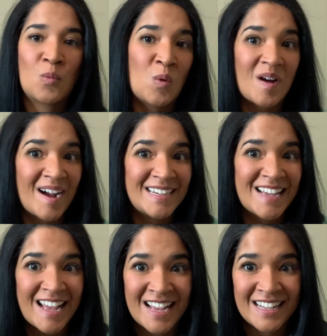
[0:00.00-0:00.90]
what kind
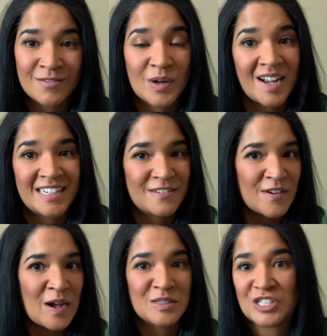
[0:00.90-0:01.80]

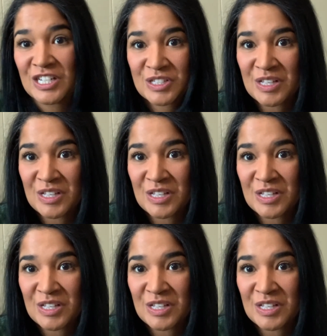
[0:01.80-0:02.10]
of chicks